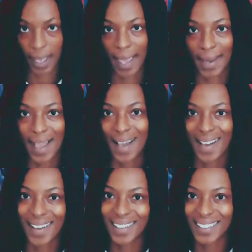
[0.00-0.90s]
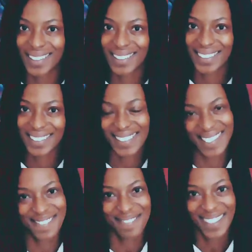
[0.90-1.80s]
Hello,
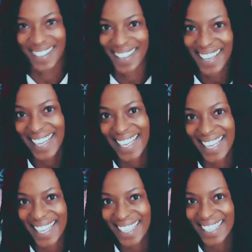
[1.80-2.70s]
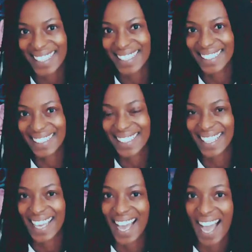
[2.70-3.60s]
good morning.
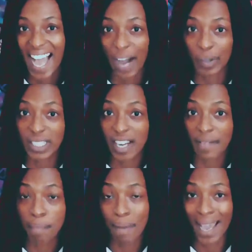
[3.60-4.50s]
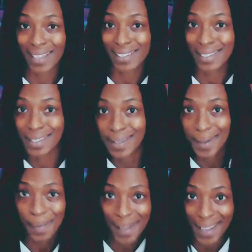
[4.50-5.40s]
How is everybody
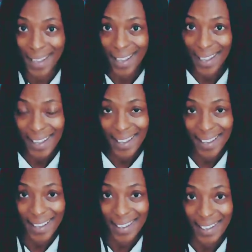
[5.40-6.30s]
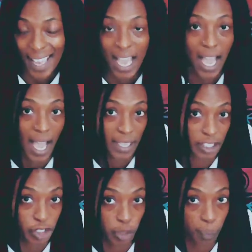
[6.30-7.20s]
doing?
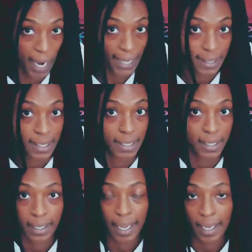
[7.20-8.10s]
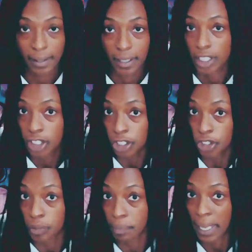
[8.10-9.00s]
Did you practice today? Did
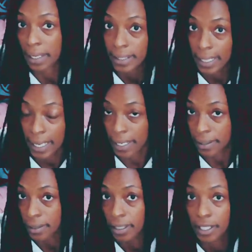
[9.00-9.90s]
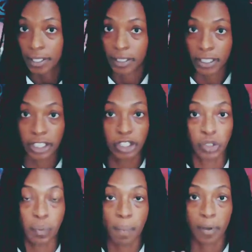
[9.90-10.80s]
you meditate? Did you
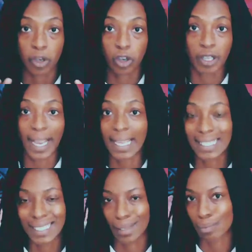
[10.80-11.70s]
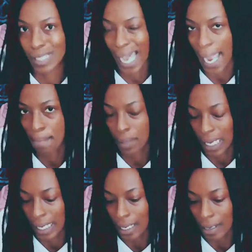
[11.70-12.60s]
create some type
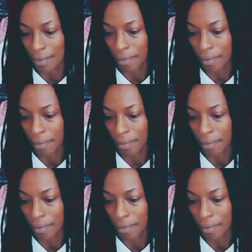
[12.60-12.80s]
of